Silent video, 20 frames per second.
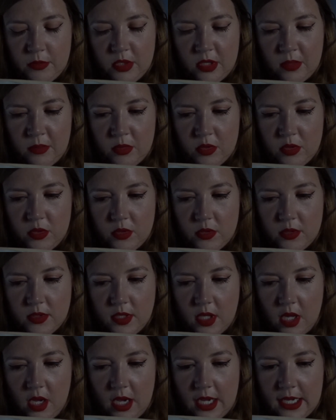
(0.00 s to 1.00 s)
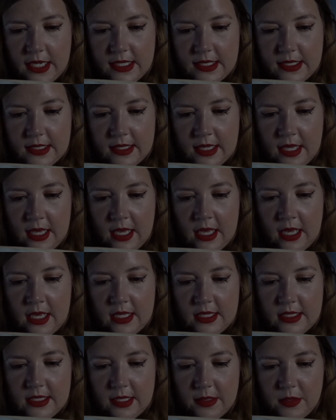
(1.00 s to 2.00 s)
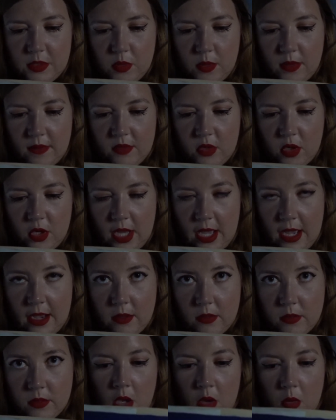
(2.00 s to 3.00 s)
Dumbledore's eyes seemed to have gone out.